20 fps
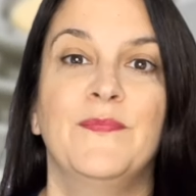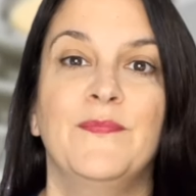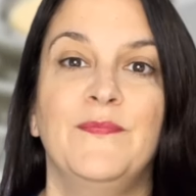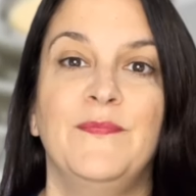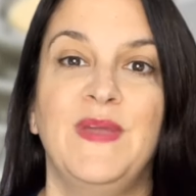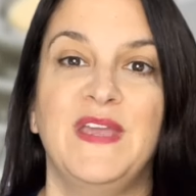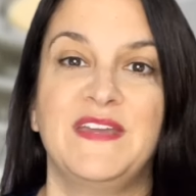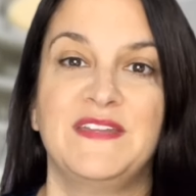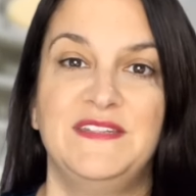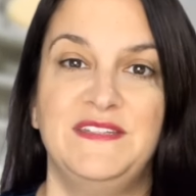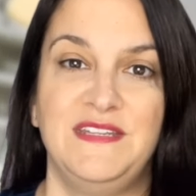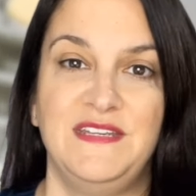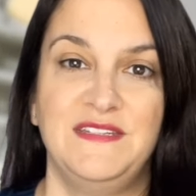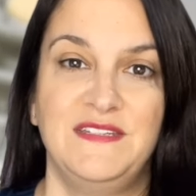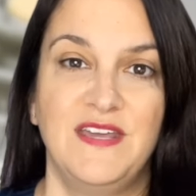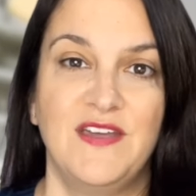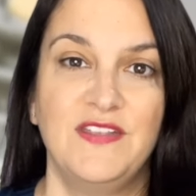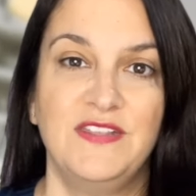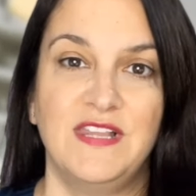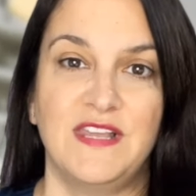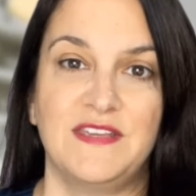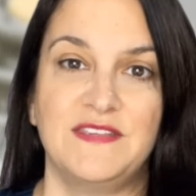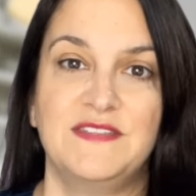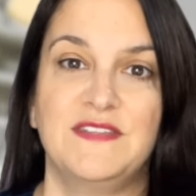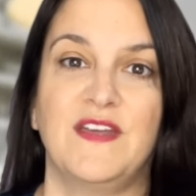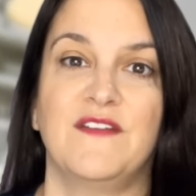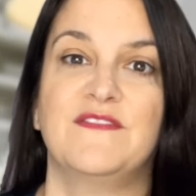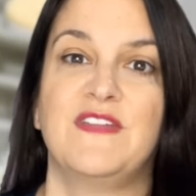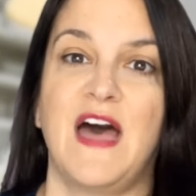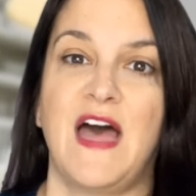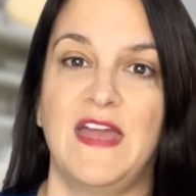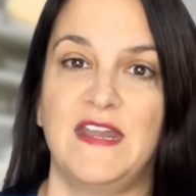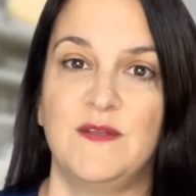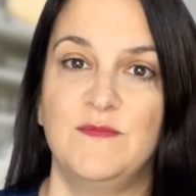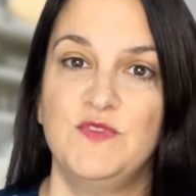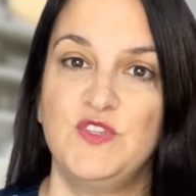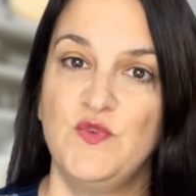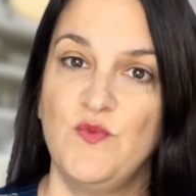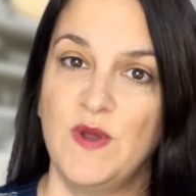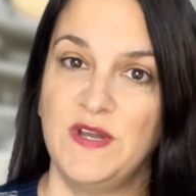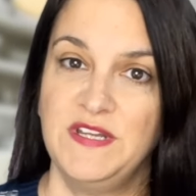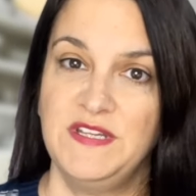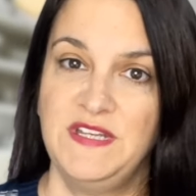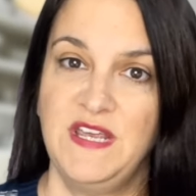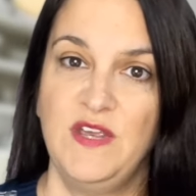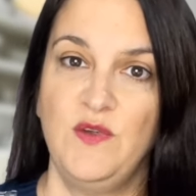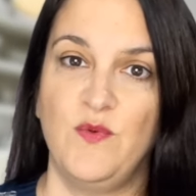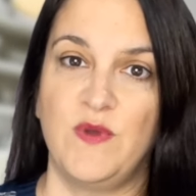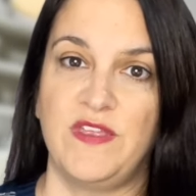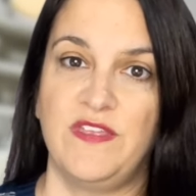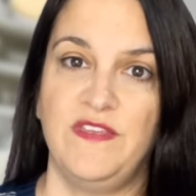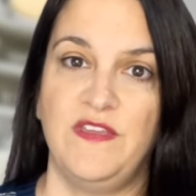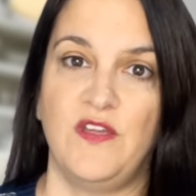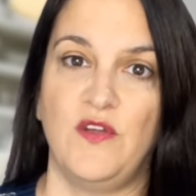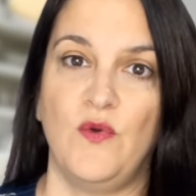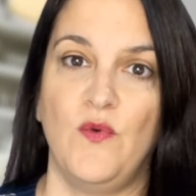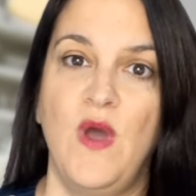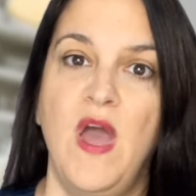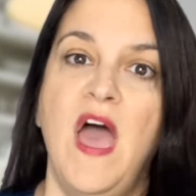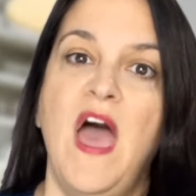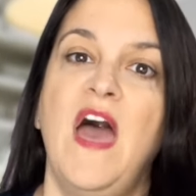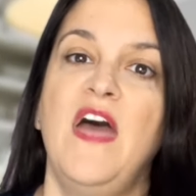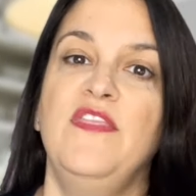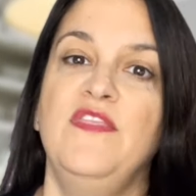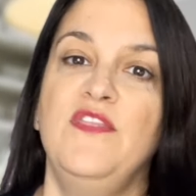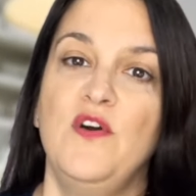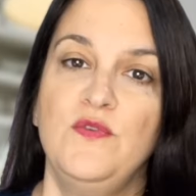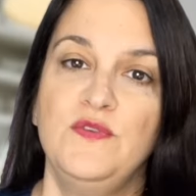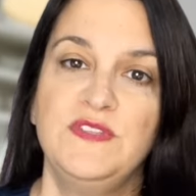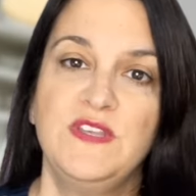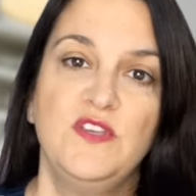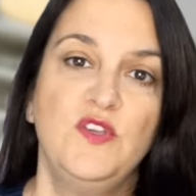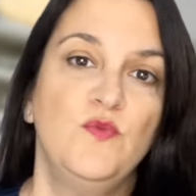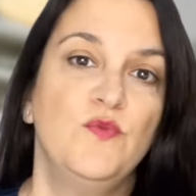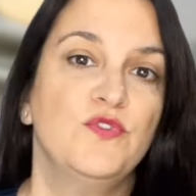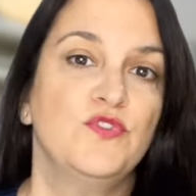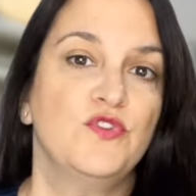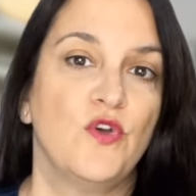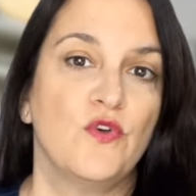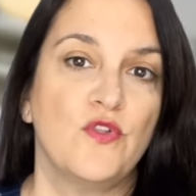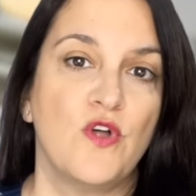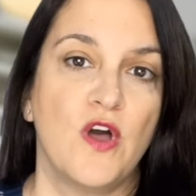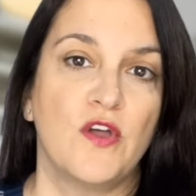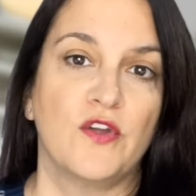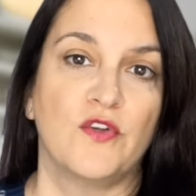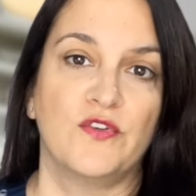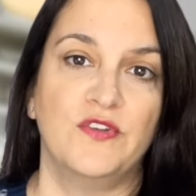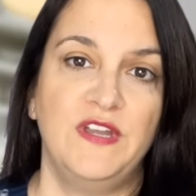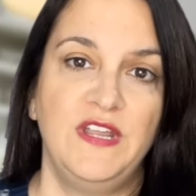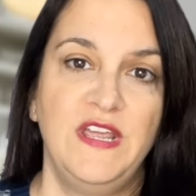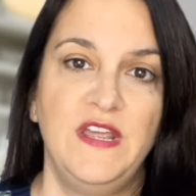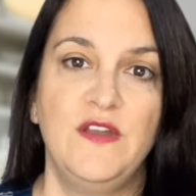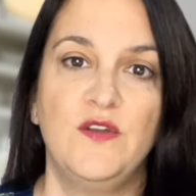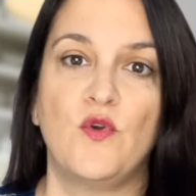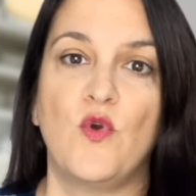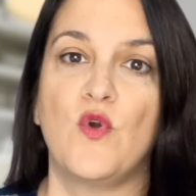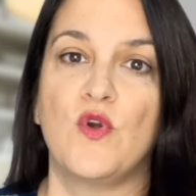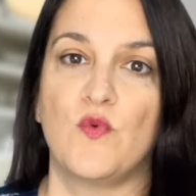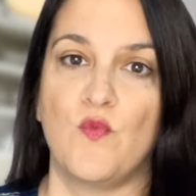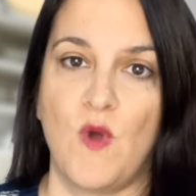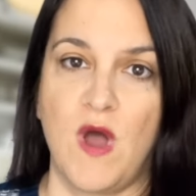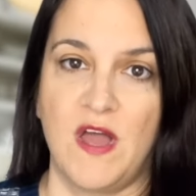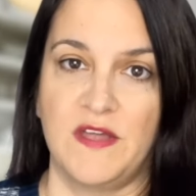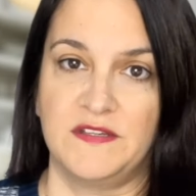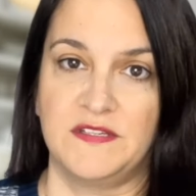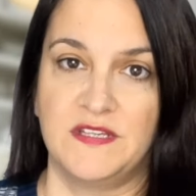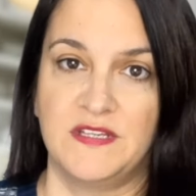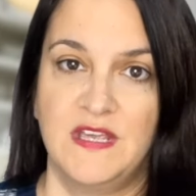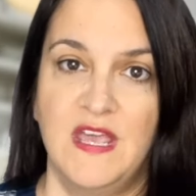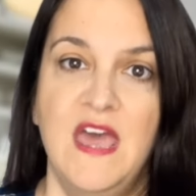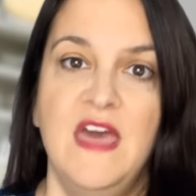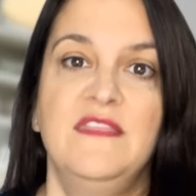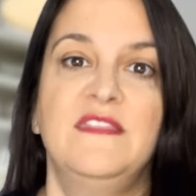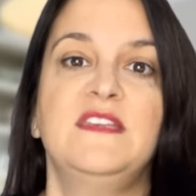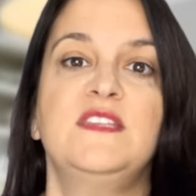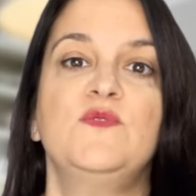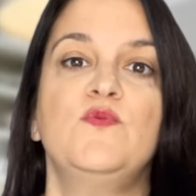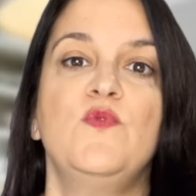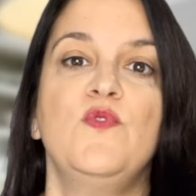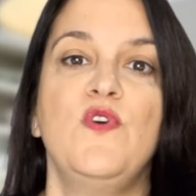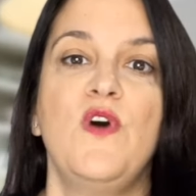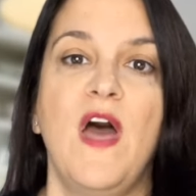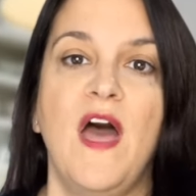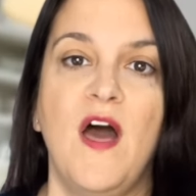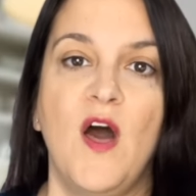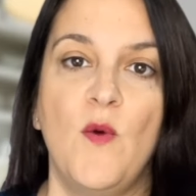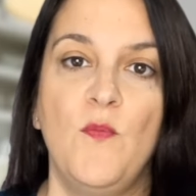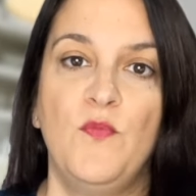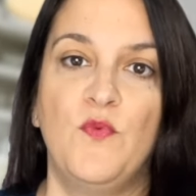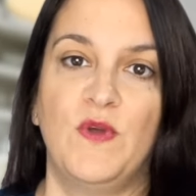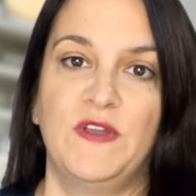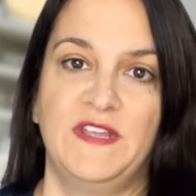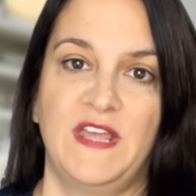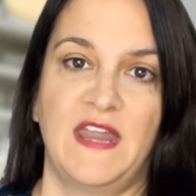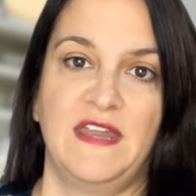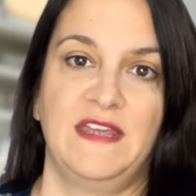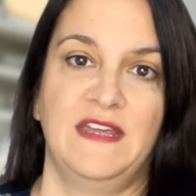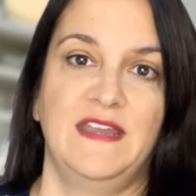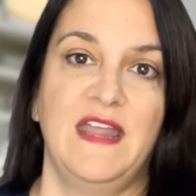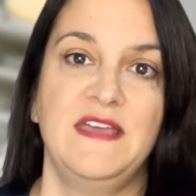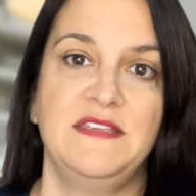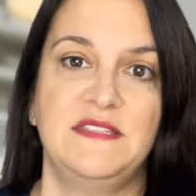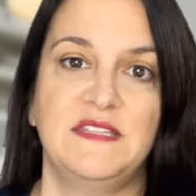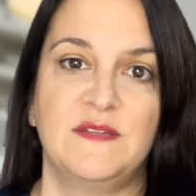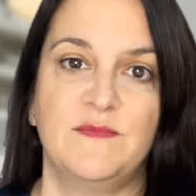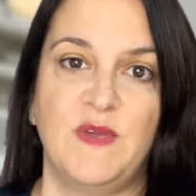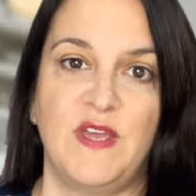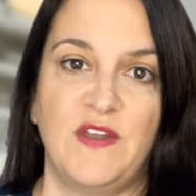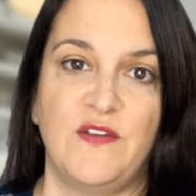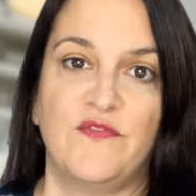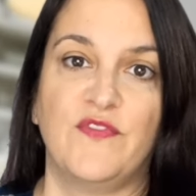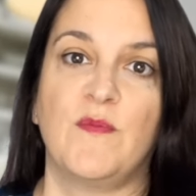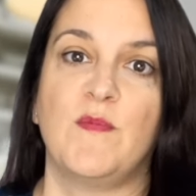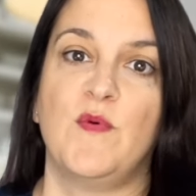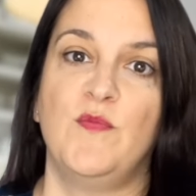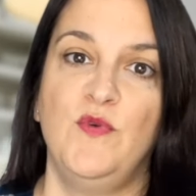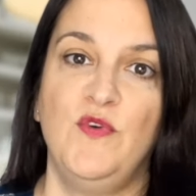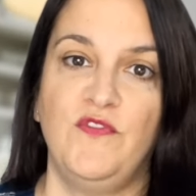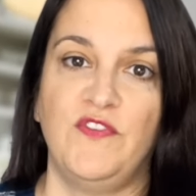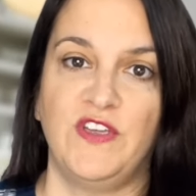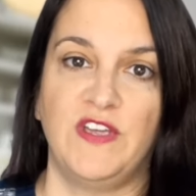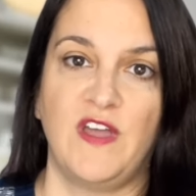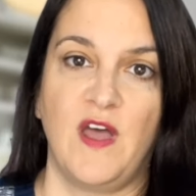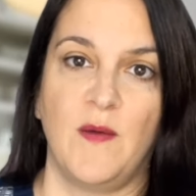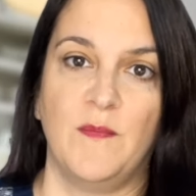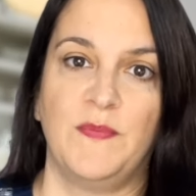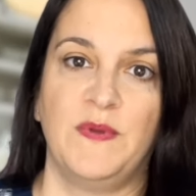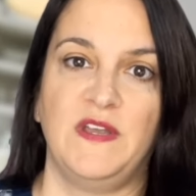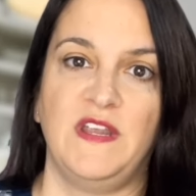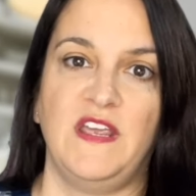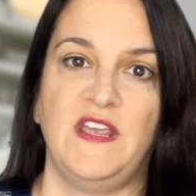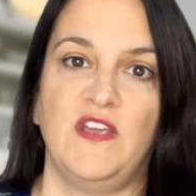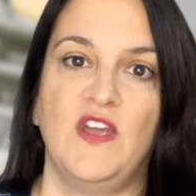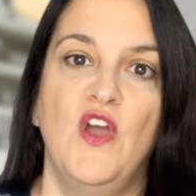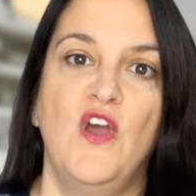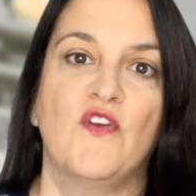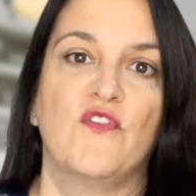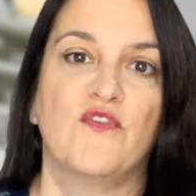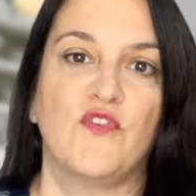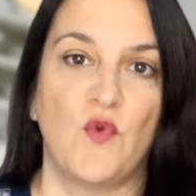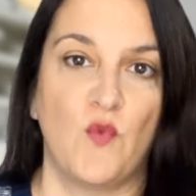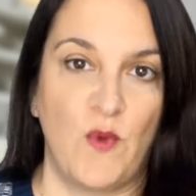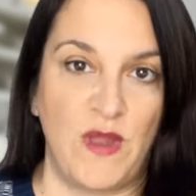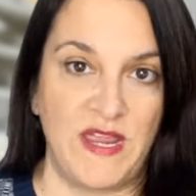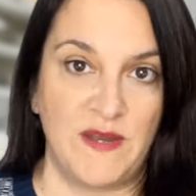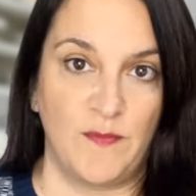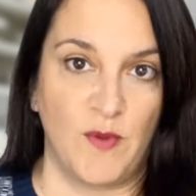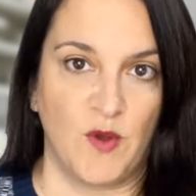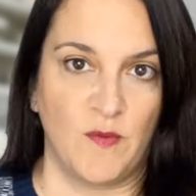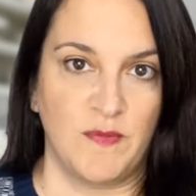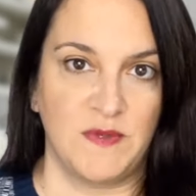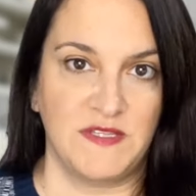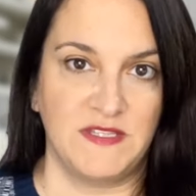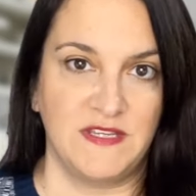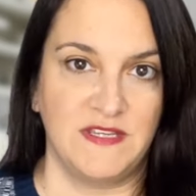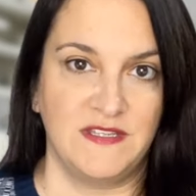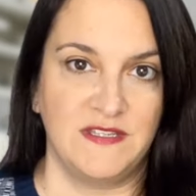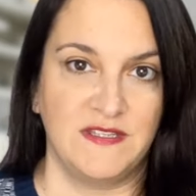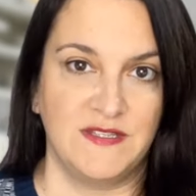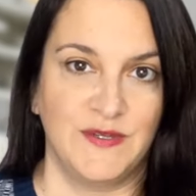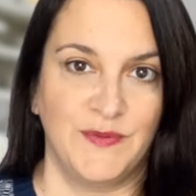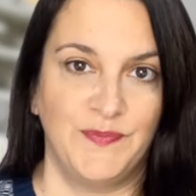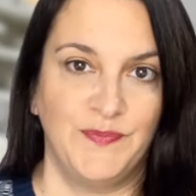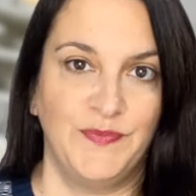Make a detailed list of the items you want to take with you and those that you will no longer need or want. This will help when getting an estimate from a moving company for weight purposes.